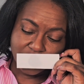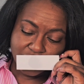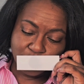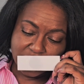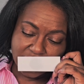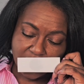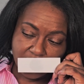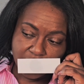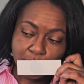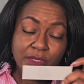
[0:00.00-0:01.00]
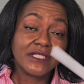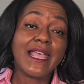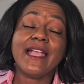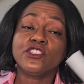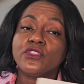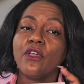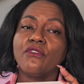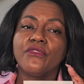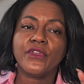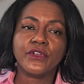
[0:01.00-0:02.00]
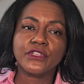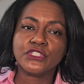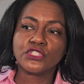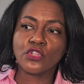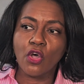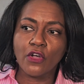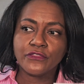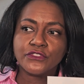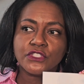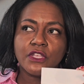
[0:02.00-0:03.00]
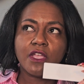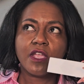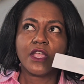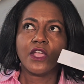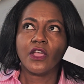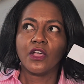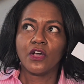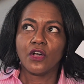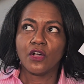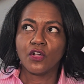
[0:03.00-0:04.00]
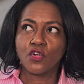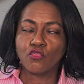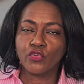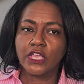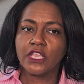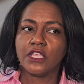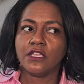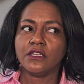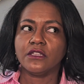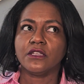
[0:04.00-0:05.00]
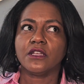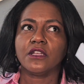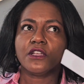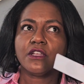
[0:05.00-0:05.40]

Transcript: should be scary, but it's actually a very soft green